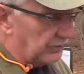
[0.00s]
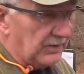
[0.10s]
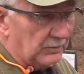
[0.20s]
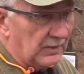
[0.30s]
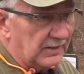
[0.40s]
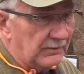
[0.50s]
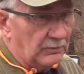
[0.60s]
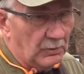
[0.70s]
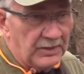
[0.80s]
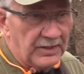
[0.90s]
really what they were
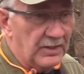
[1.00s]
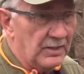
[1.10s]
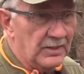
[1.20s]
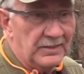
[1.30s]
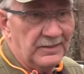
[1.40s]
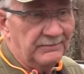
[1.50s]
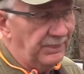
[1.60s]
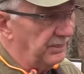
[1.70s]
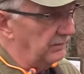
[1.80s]
working on and